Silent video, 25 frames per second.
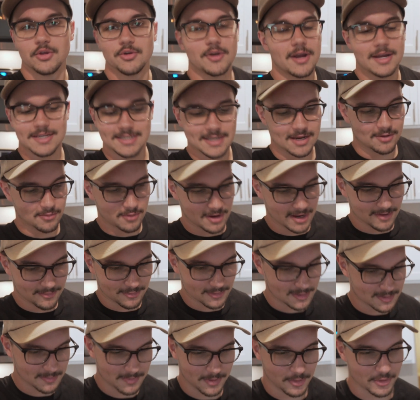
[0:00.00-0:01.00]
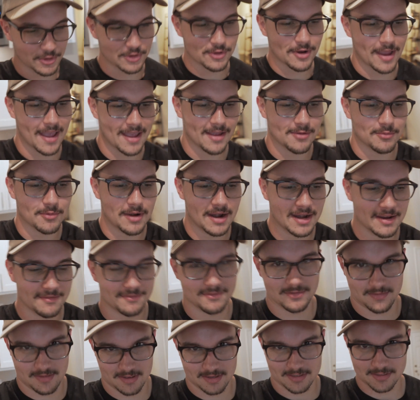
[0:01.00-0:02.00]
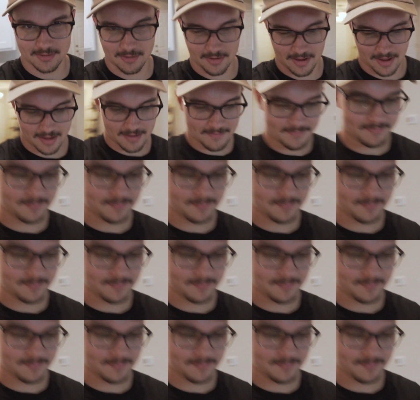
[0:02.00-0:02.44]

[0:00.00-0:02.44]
guys ain't ready for this meal. You ain't ready for this, okay?